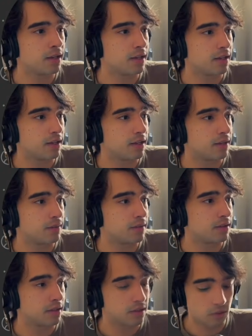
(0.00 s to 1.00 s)

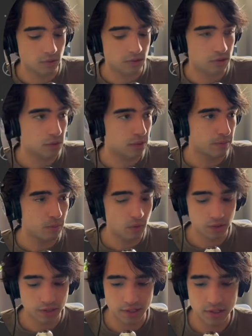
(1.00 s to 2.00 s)
And in order to
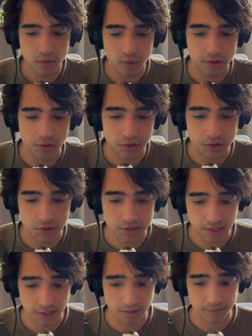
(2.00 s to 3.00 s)
import it, we're going to
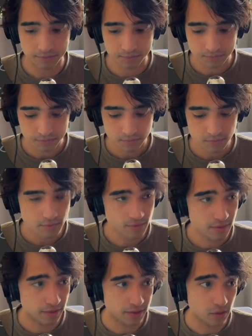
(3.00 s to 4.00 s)
say
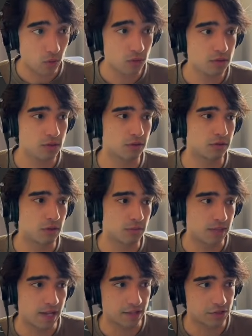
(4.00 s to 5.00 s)
that also
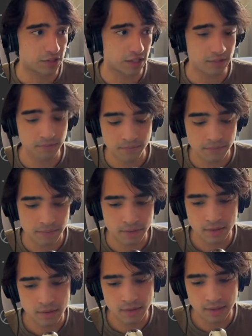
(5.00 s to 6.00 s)
from Langchain
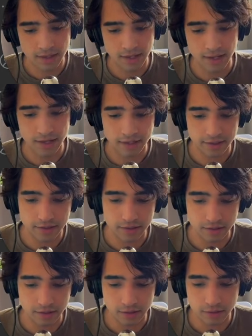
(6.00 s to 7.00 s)

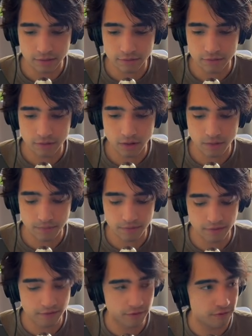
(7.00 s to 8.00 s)
and from
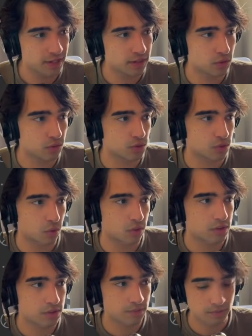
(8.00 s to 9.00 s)
vector
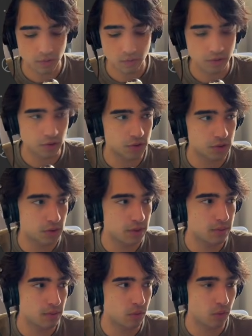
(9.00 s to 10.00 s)
stores, we're going to
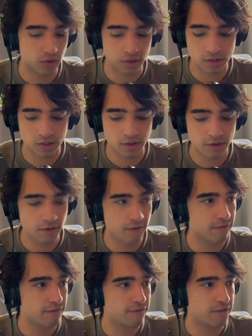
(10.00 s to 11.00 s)
import
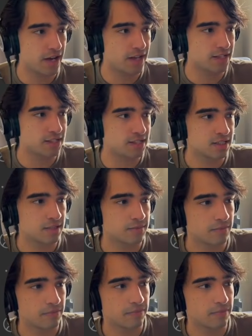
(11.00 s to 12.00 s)
FAISS.
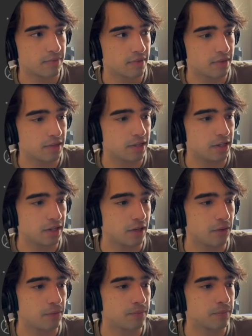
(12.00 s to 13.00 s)
There you go.